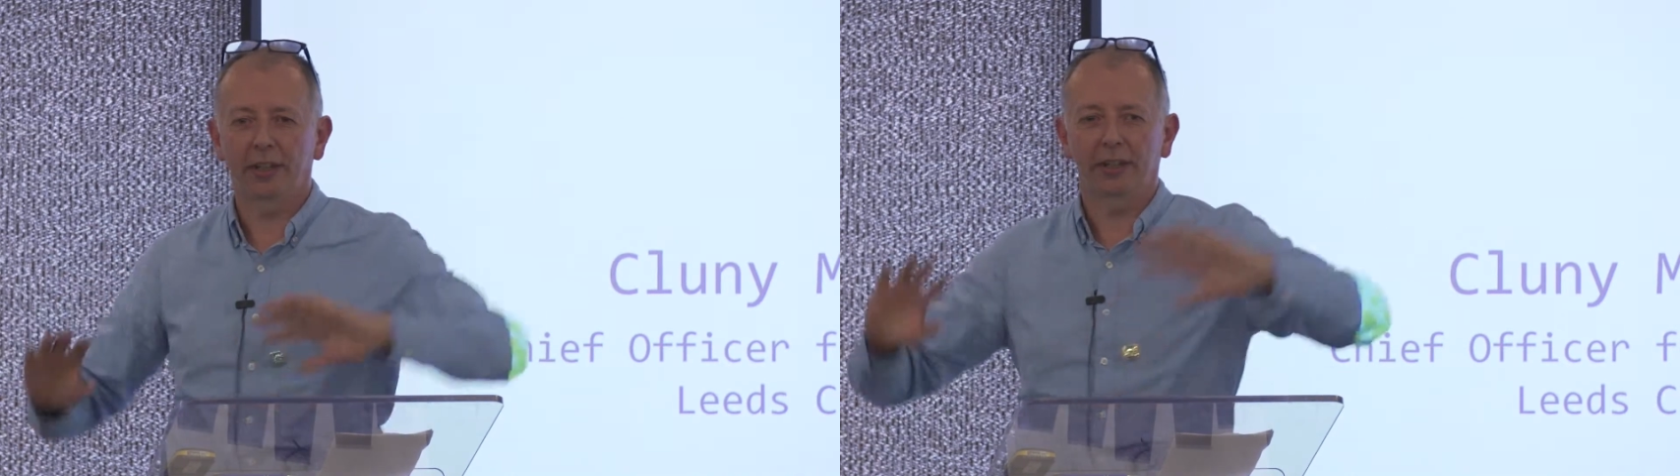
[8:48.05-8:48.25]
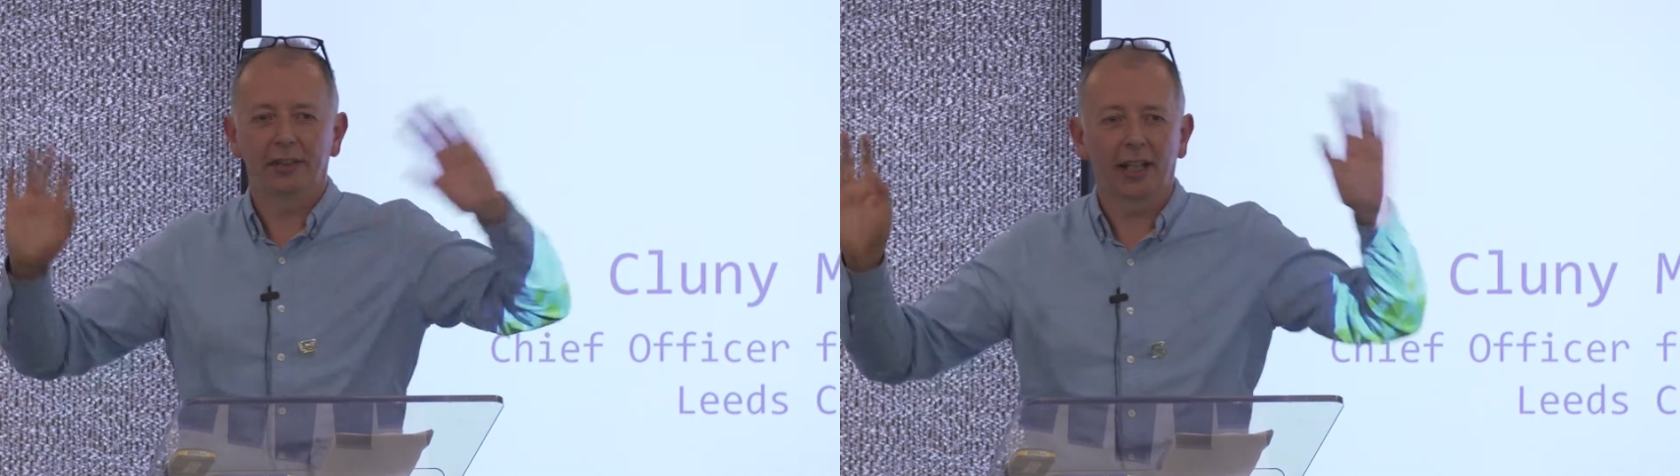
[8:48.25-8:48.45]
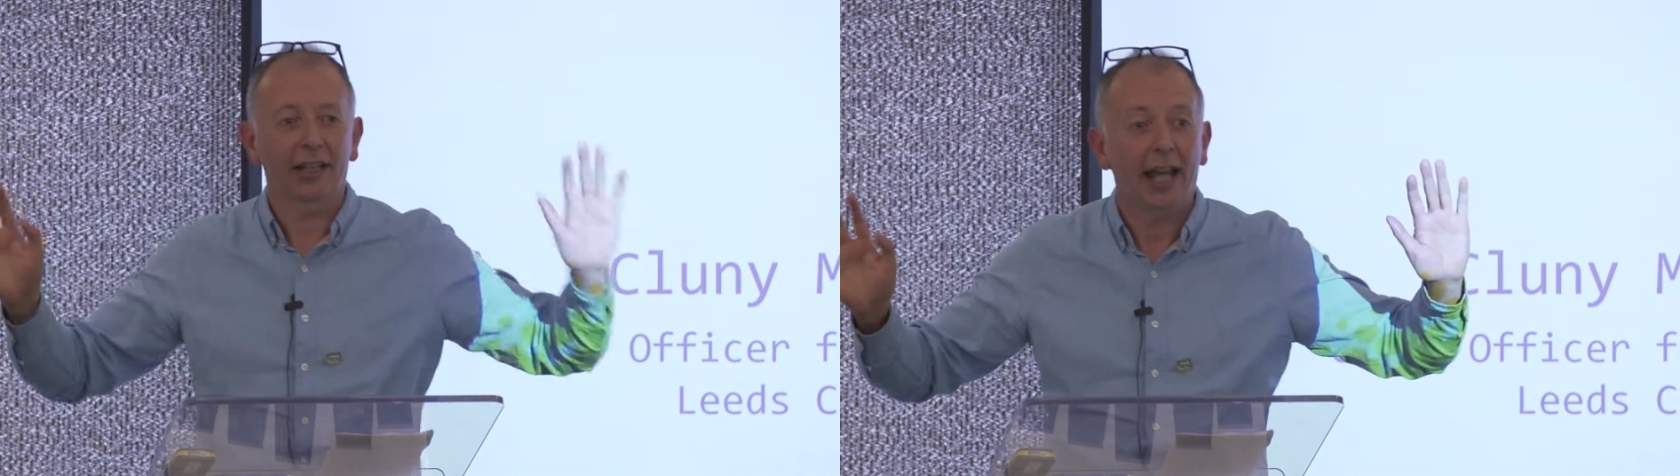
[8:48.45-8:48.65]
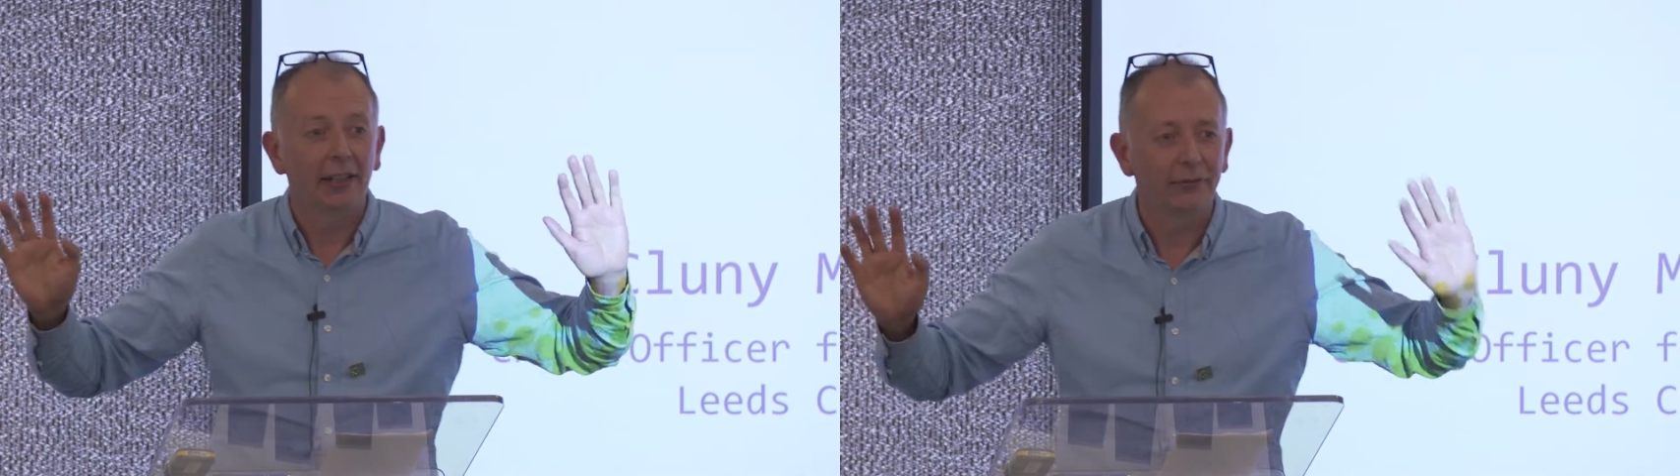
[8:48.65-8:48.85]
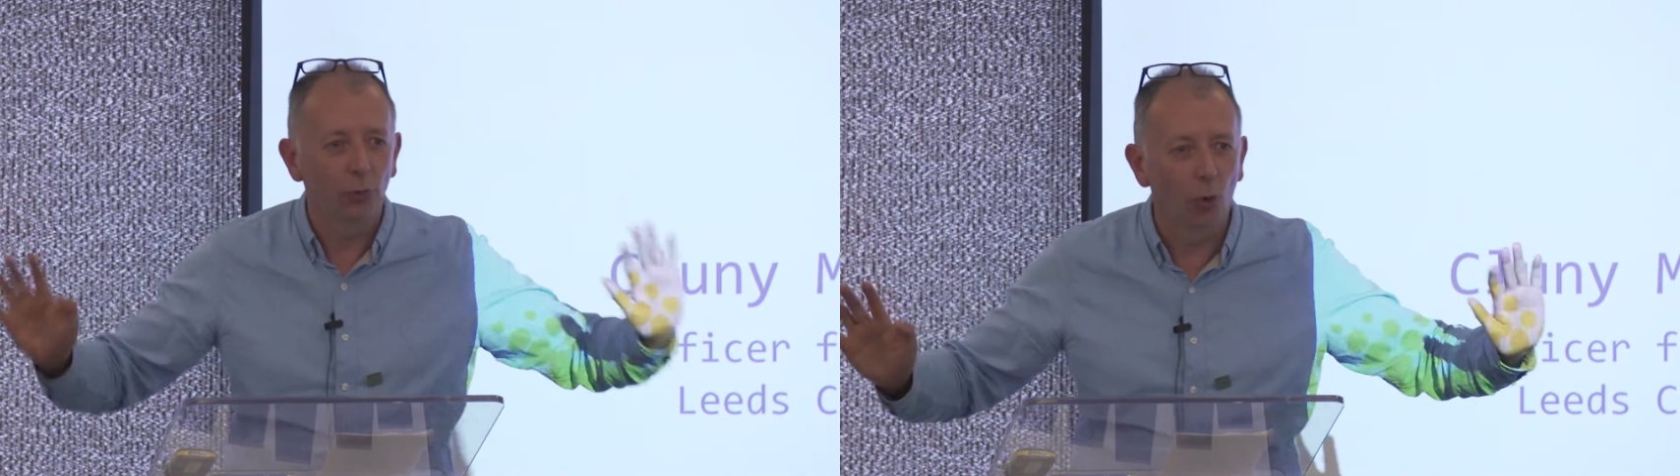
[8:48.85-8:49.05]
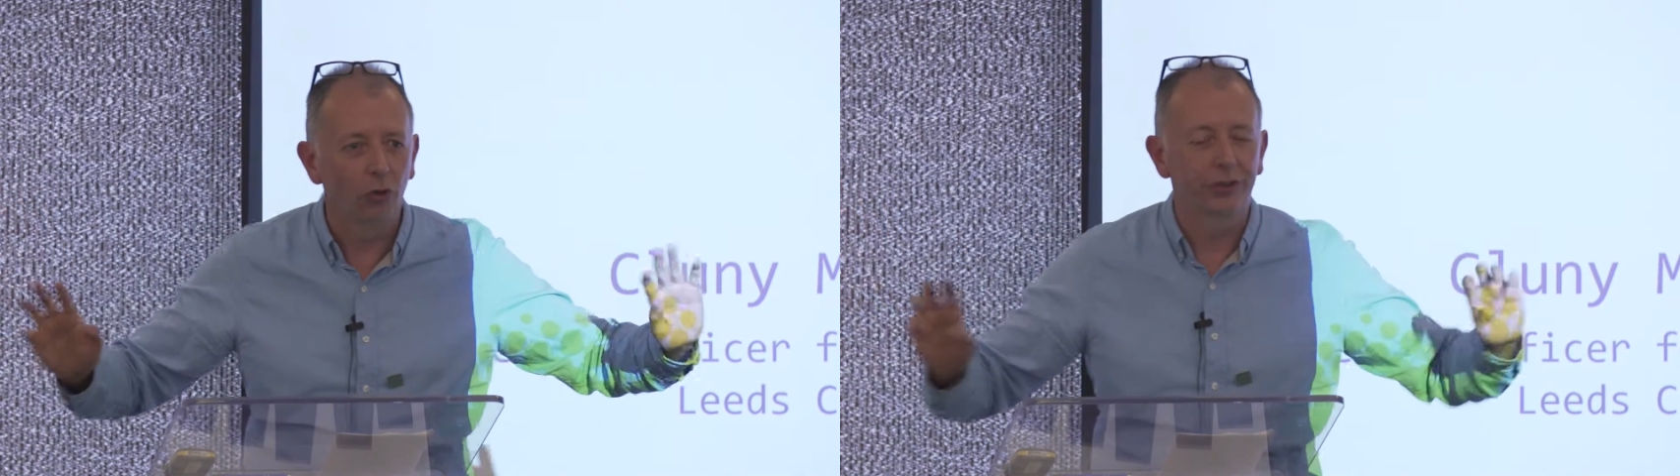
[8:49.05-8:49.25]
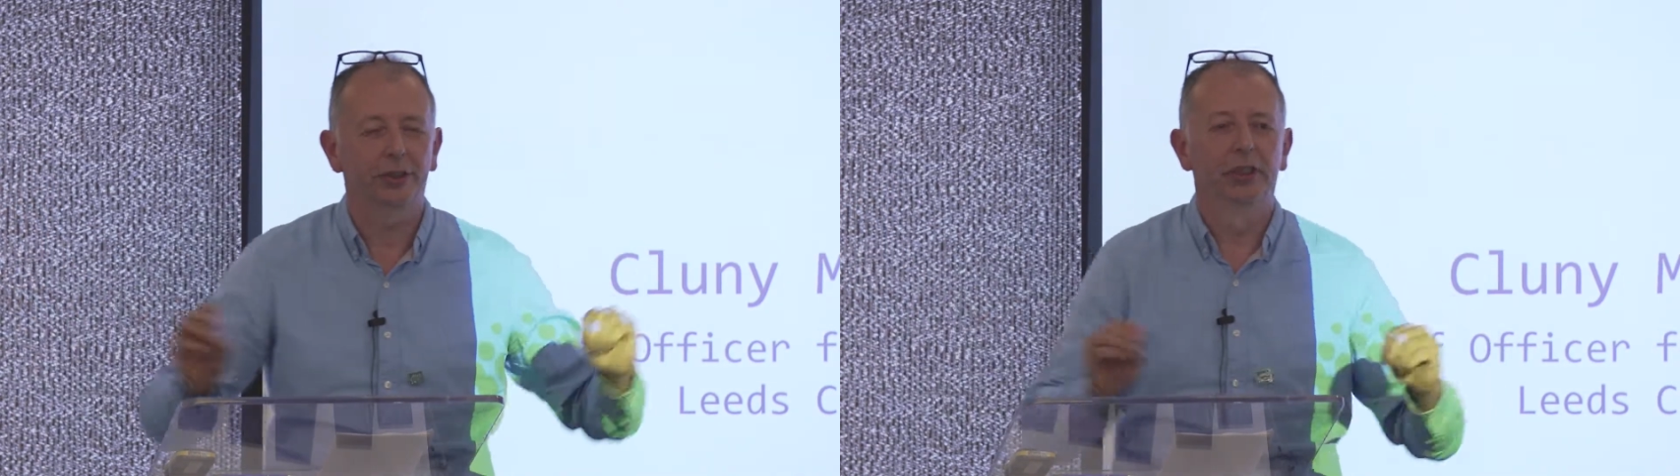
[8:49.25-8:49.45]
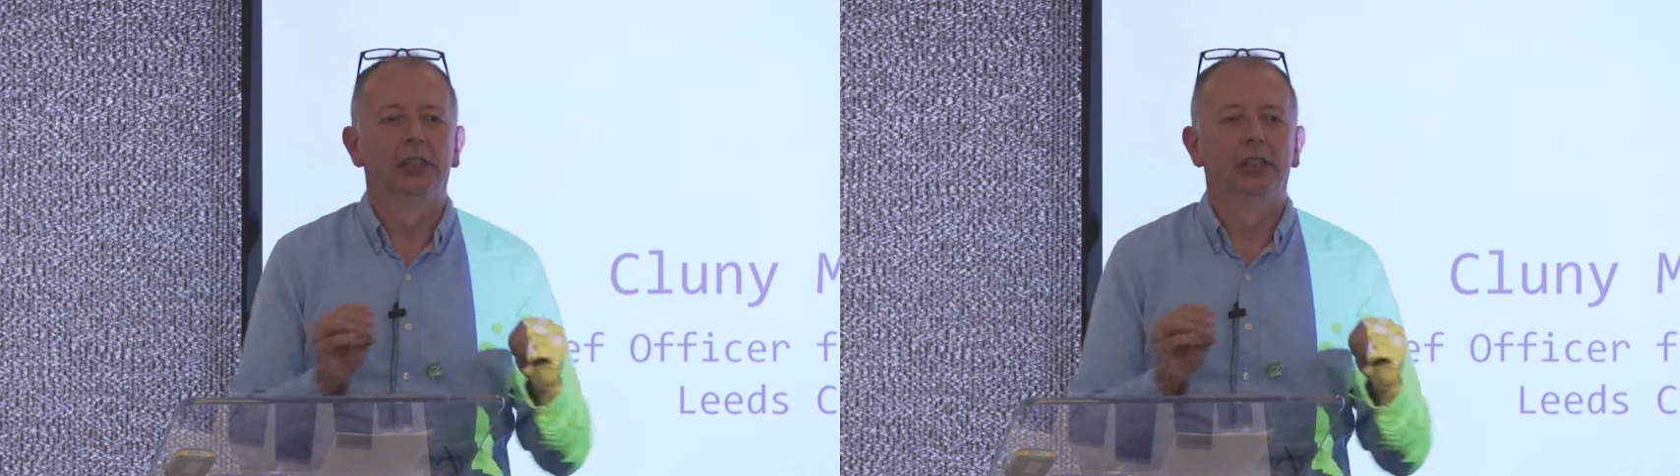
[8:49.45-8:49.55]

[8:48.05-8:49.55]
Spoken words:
I can if you want.